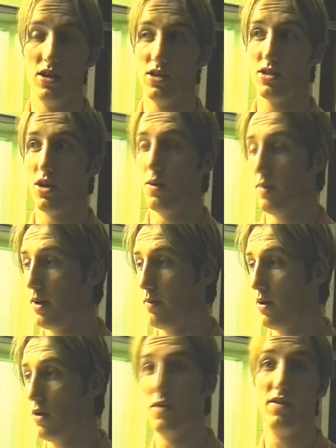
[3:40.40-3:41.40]
So
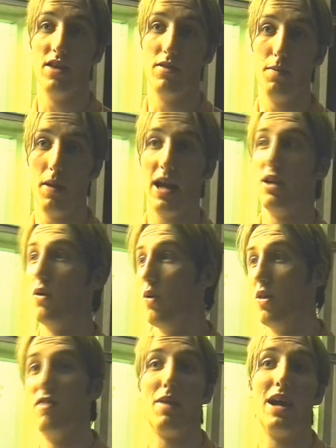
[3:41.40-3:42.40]
people who have never played,
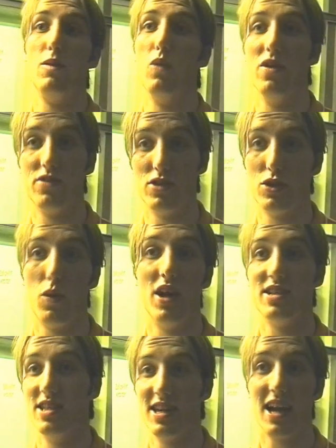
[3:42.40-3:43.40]
or they've played once or
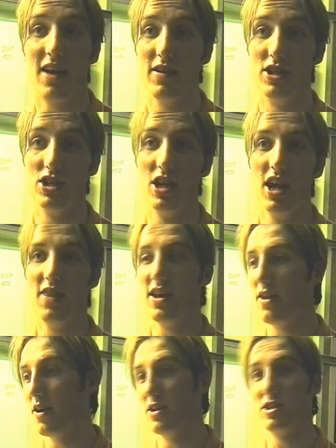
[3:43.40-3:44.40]
twice in the garage, they
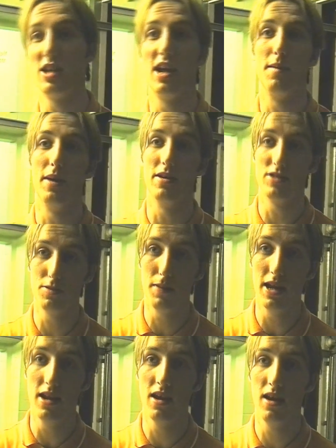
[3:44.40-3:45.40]
don't understand about
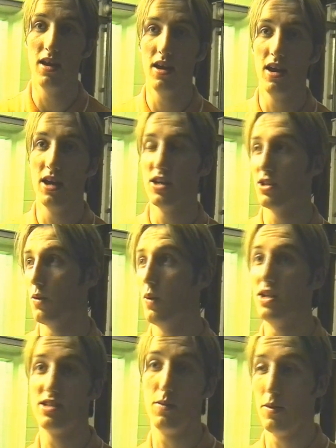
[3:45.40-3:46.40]
spin. So
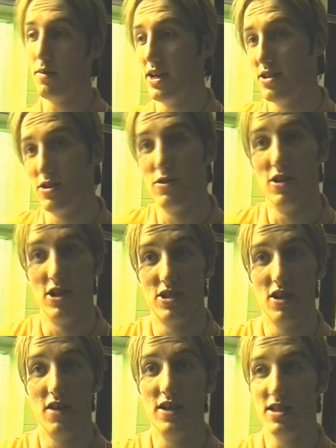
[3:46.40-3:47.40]
when someone makes a
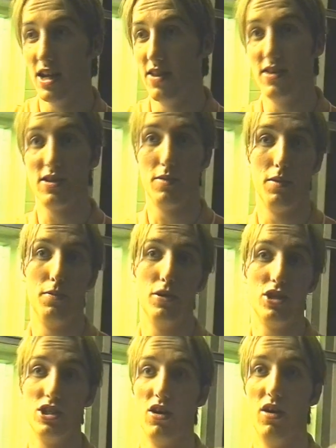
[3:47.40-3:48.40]
service and someone
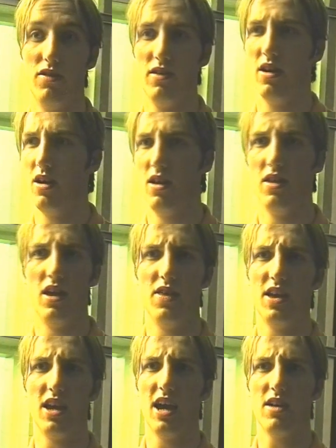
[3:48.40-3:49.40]
pushes it off, they're
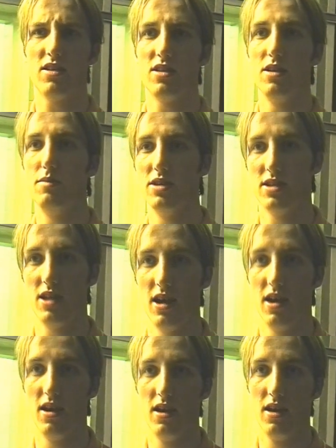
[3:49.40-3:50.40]
thinking, how can they miss
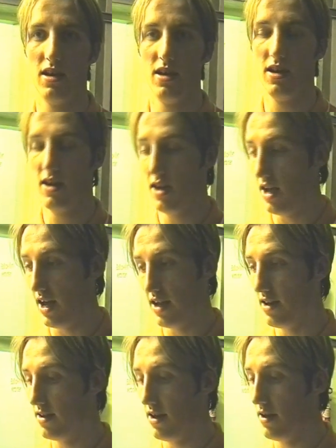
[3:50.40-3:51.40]
that? And